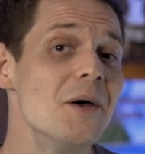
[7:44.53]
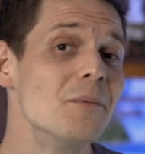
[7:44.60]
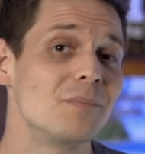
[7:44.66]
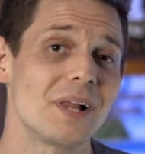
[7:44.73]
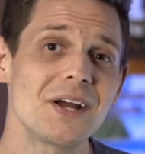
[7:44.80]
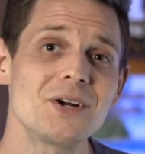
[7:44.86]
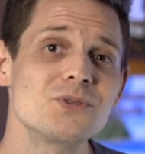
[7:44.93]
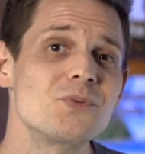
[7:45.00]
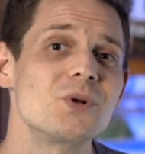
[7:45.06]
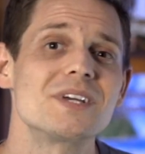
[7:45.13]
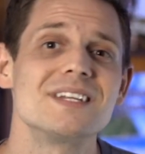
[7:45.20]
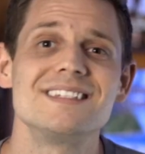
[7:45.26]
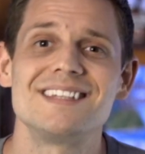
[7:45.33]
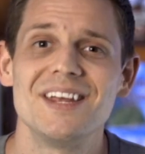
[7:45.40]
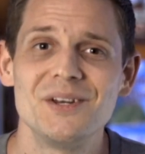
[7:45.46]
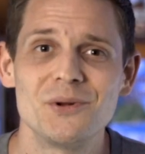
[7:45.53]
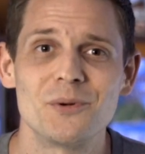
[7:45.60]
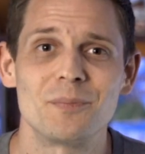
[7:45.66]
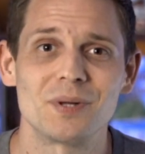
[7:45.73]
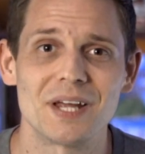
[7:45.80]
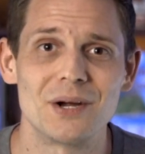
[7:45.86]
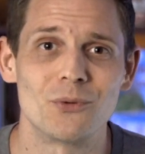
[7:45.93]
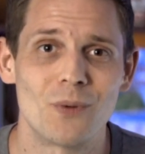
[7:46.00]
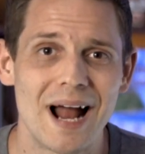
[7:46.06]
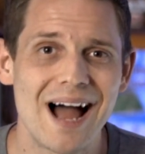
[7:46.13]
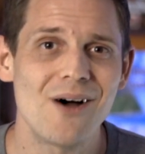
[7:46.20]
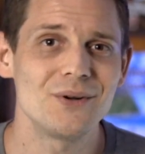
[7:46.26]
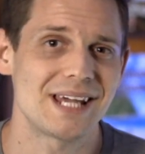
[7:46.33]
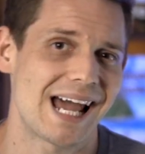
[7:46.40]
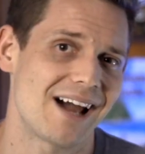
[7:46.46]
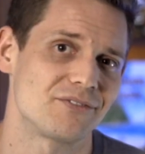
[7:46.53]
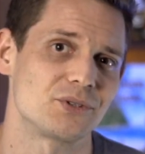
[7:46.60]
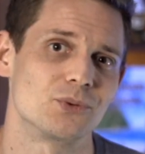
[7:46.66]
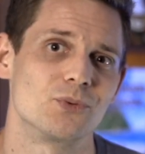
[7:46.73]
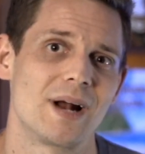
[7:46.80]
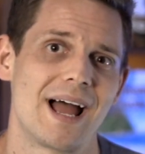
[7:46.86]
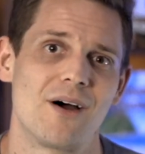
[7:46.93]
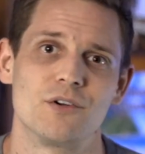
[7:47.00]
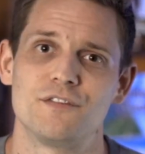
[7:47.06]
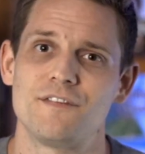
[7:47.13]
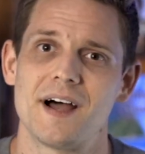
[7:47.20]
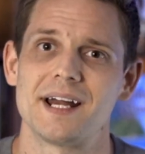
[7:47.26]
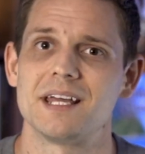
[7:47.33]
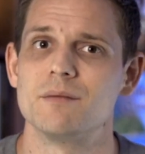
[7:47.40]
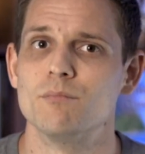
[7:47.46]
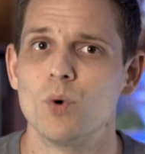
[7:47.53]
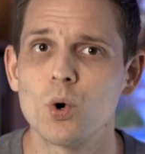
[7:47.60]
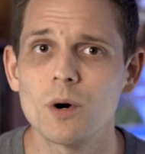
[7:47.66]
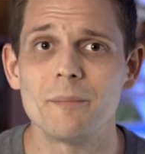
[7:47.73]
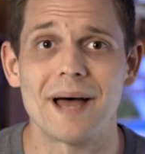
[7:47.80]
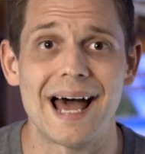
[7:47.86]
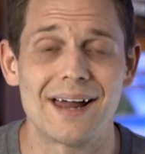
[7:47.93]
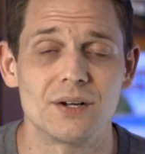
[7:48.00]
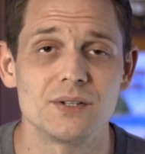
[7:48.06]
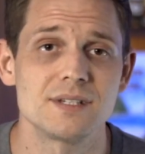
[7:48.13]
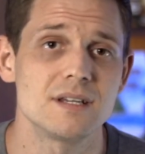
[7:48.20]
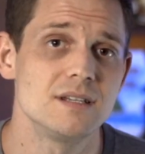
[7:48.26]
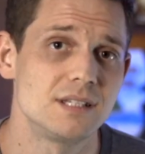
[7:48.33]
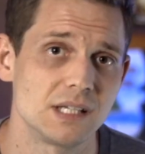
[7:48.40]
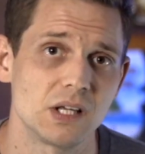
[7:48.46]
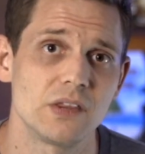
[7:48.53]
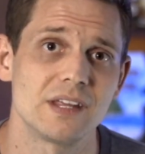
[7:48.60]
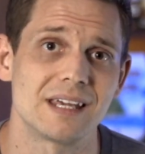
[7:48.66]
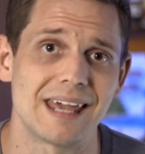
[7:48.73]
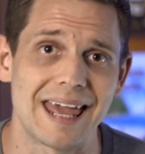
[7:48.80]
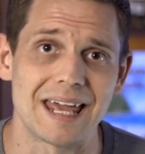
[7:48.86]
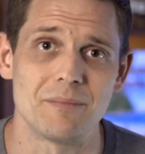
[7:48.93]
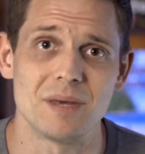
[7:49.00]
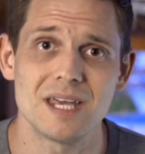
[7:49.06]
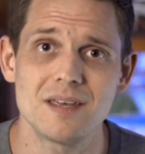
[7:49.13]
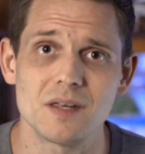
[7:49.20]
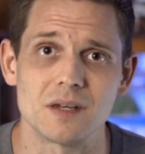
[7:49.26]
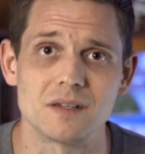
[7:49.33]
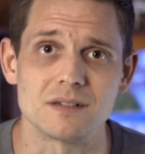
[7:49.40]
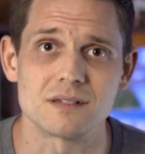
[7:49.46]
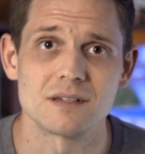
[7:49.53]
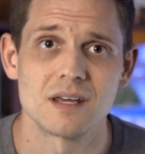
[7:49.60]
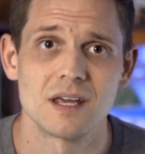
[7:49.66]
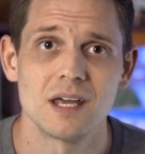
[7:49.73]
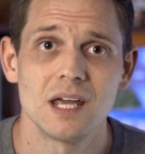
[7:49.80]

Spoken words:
Players will continue to play round after round, fighting more battles until the game ends.